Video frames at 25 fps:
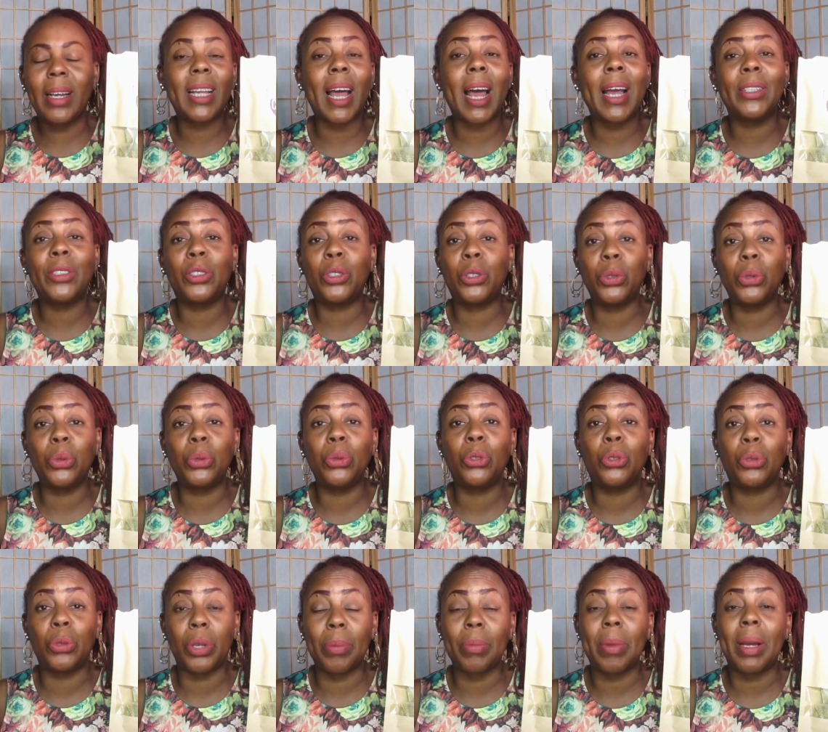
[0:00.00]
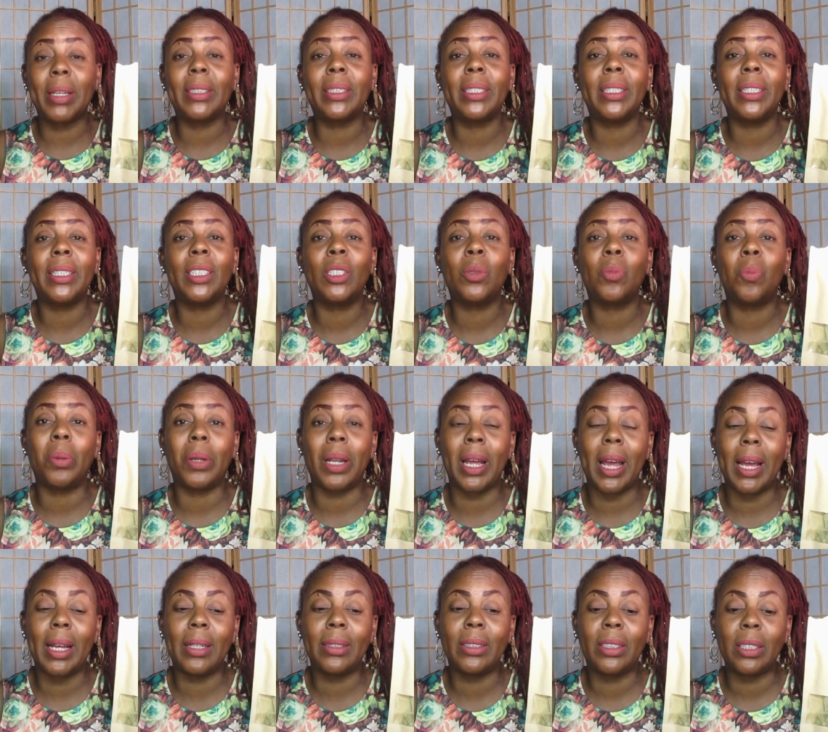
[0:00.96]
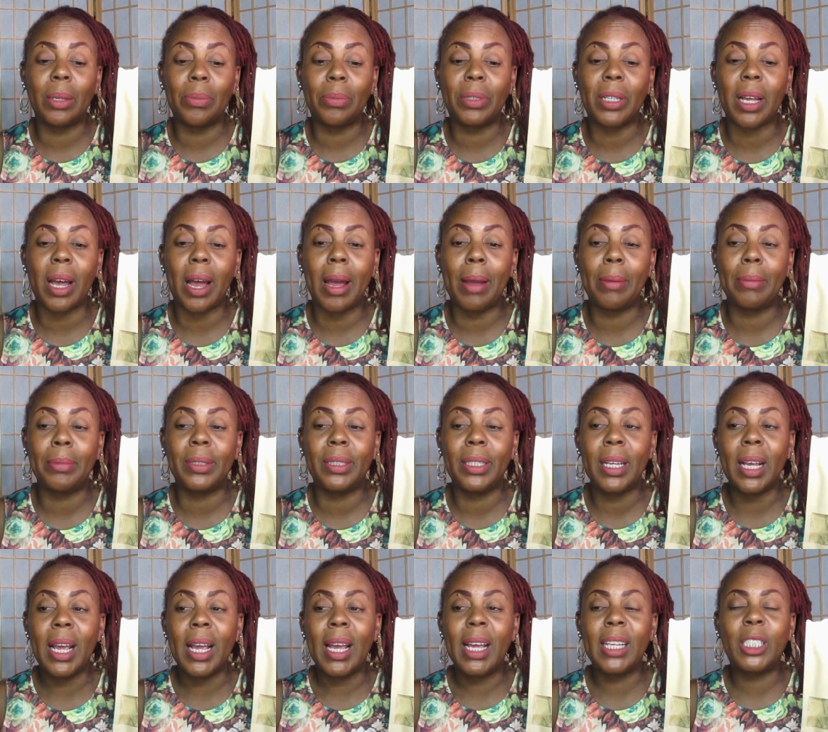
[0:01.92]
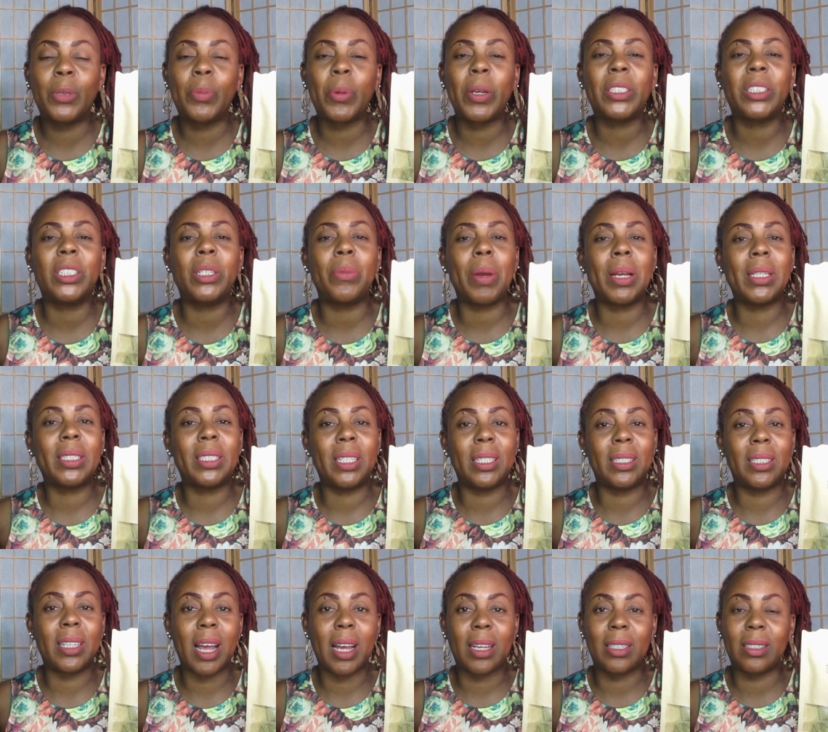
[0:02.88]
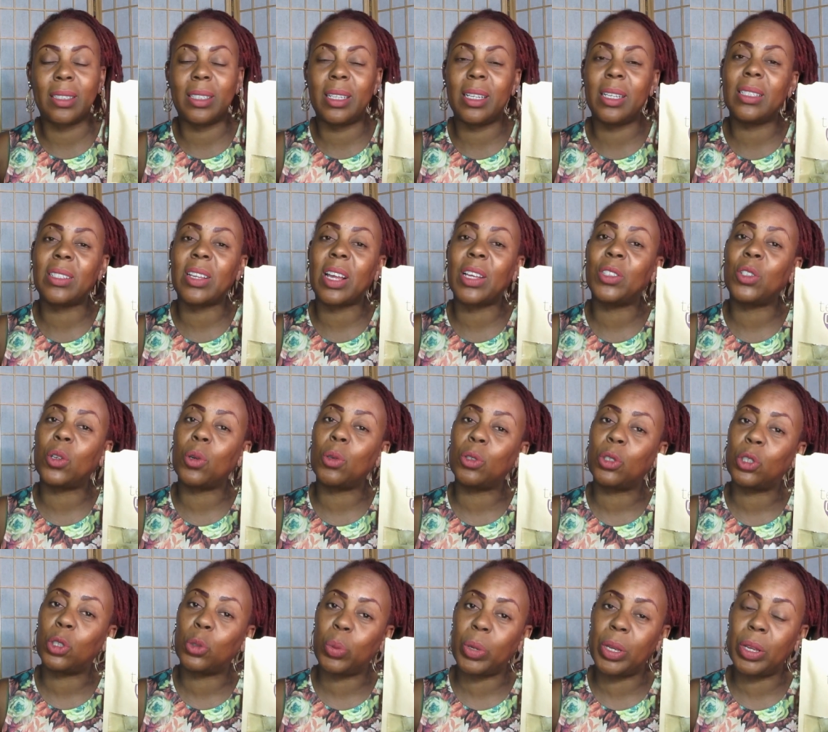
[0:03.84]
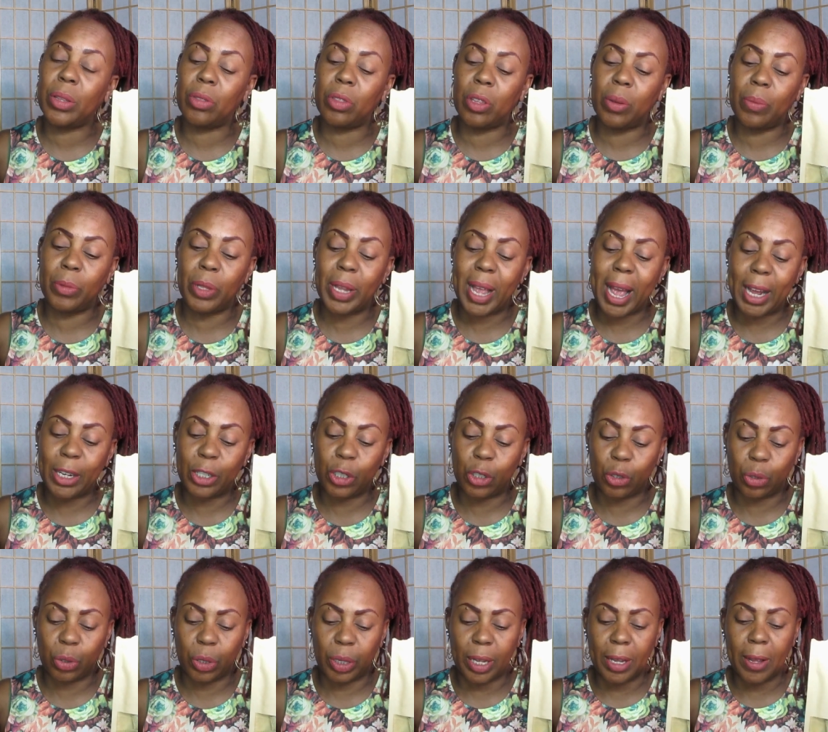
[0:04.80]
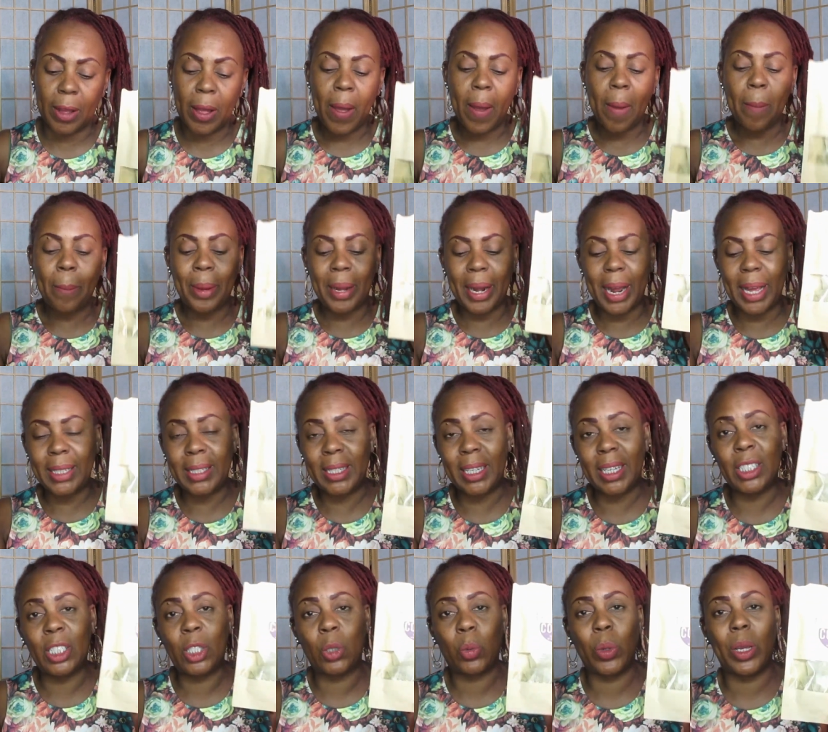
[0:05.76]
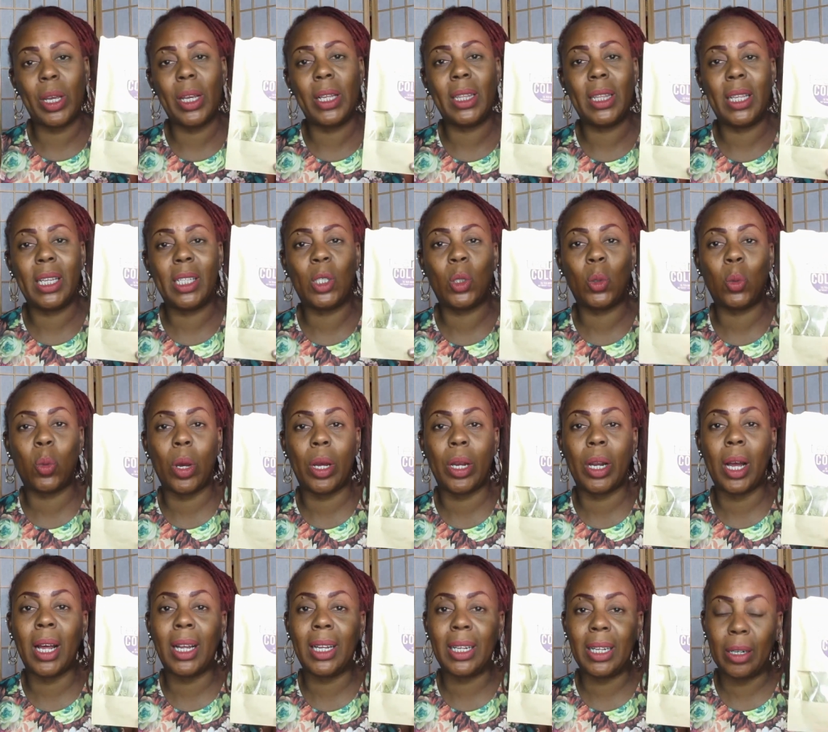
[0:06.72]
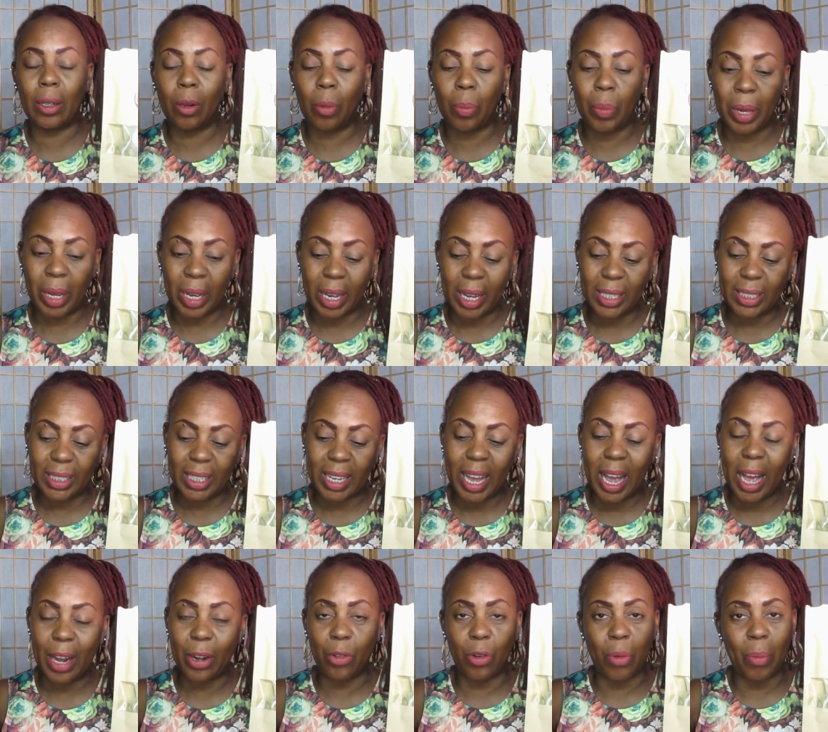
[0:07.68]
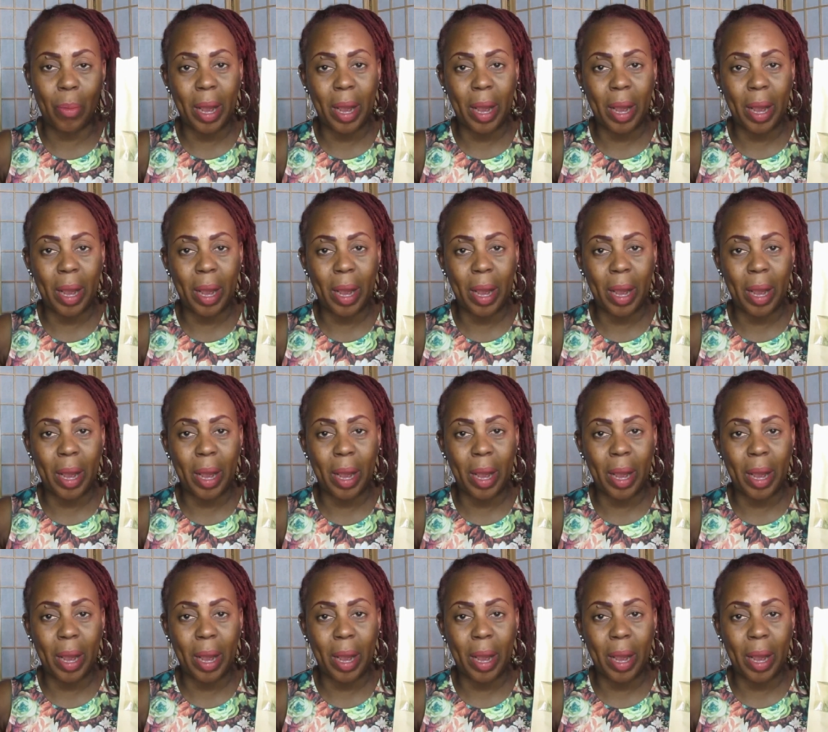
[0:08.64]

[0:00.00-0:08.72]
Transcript: because I do drink my teas bland sometimes, especially my detox teas. I don't sweeten them naturally, but I did sweeten this one a little bit because it kind of